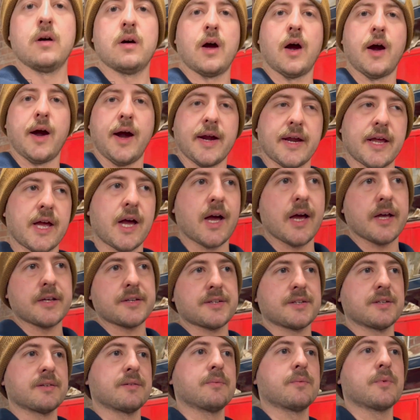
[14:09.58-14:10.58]
All right,
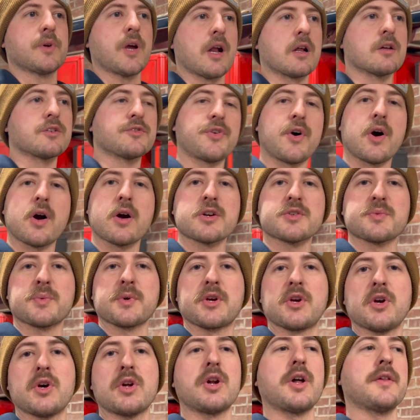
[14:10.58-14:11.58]
guys, got as far as we
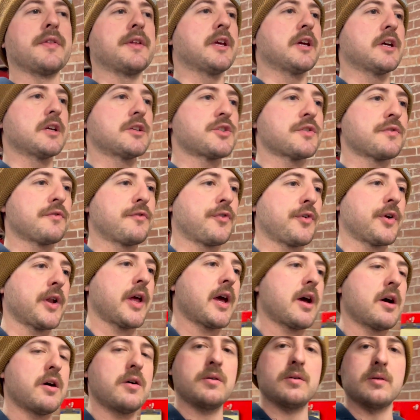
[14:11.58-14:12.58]
could on the engine for
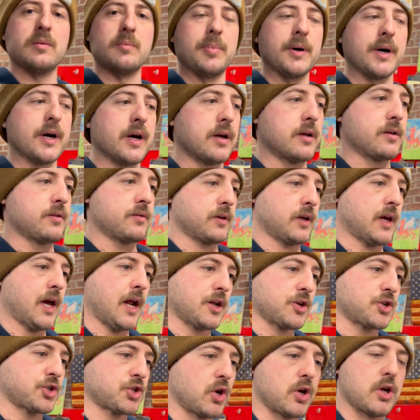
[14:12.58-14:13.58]
now, but kind
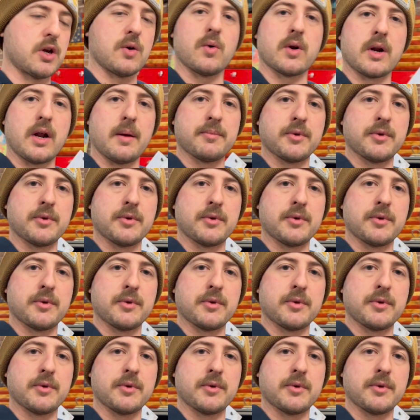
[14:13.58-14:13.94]
of show you what I'm